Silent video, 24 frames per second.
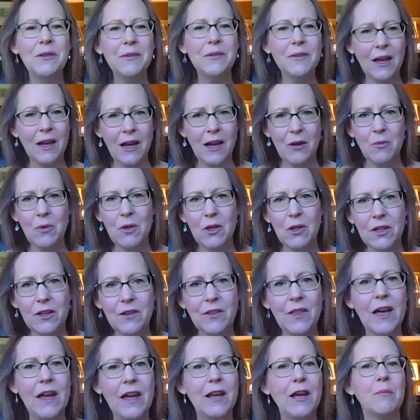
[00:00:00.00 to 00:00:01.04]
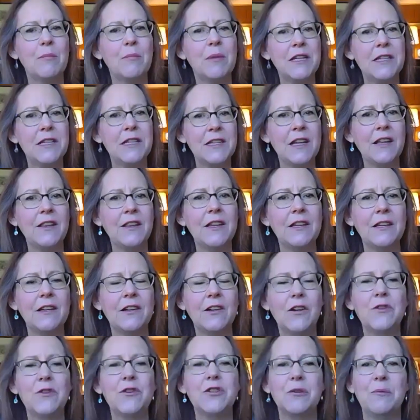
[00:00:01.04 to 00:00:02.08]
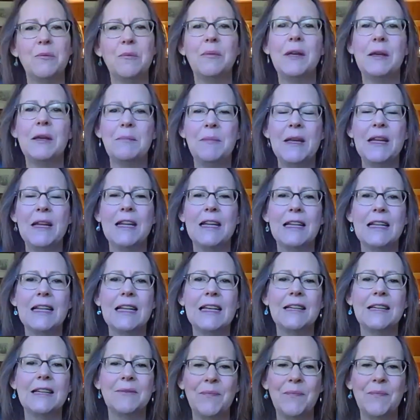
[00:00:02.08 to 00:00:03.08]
I will look that up. It just, nothing occurs to me immediately.